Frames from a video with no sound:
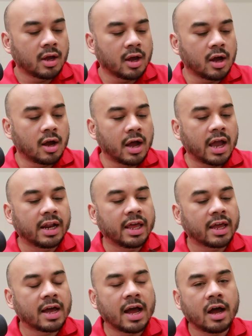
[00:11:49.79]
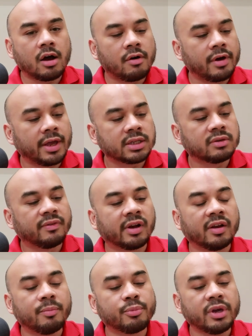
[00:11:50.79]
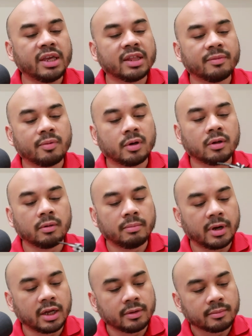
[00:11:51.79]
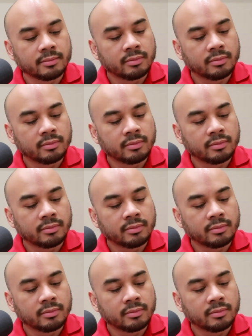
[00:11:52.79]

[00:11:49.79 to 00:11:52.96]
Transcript: I like how it's very breathable, but